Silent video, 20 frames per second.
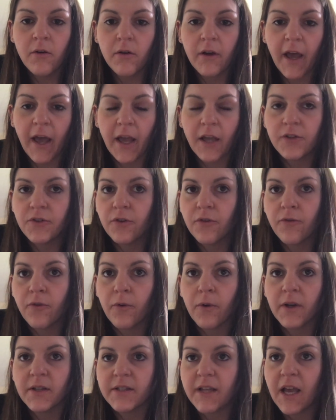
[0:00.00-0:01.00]
Okay, so
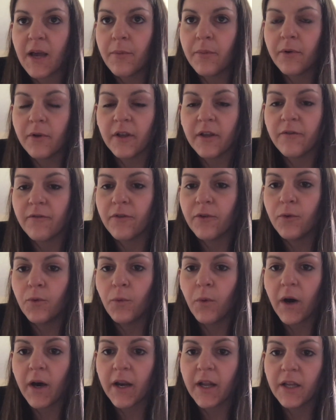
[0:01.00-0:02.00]
for example, if
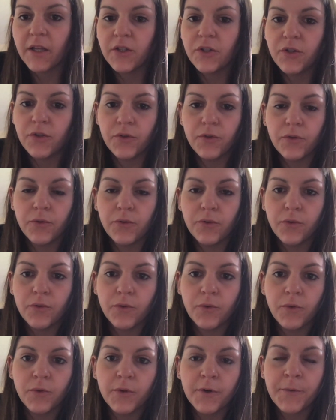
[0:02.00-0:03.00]
you wanted
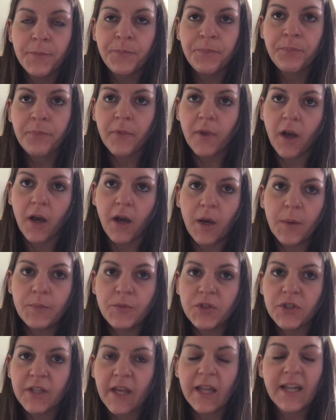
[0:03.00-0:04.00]
to
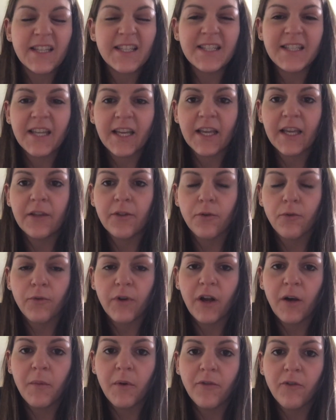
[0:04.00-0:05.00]
um, just kind of stick in the
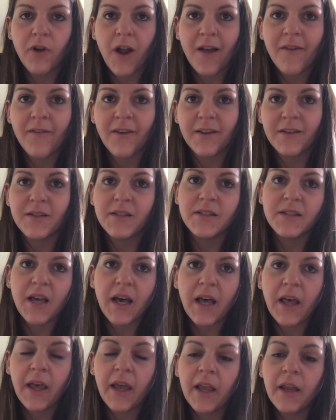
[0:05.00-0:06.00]
realm of graphic
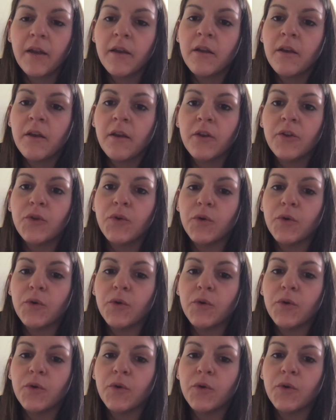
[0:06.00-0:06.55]
design,